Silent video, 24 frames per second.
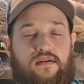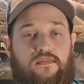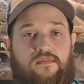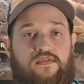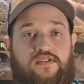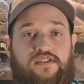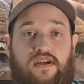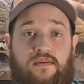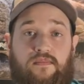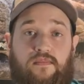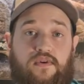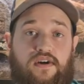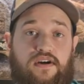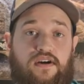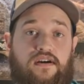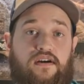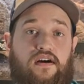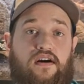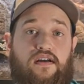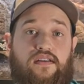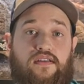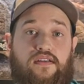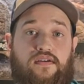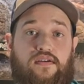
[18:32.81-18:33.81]
Somewhere
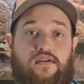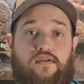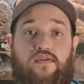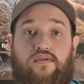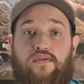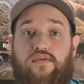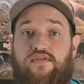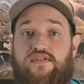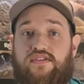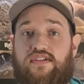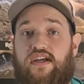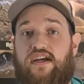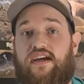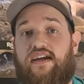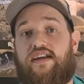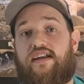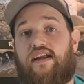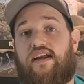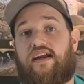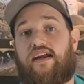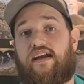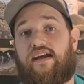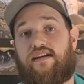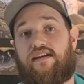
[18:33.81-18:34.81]
on the cool side
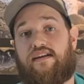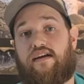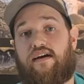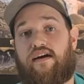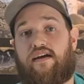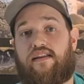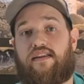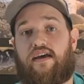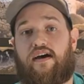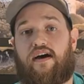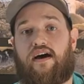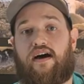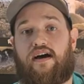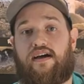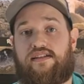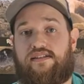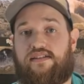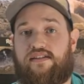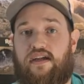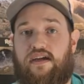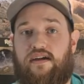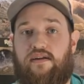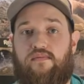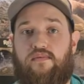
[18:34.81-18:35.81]
and on the hot
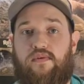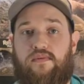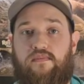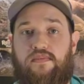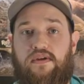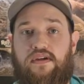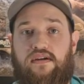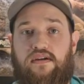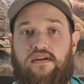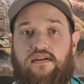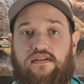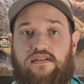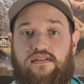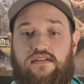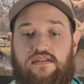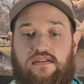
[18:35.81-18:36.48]
side would be good.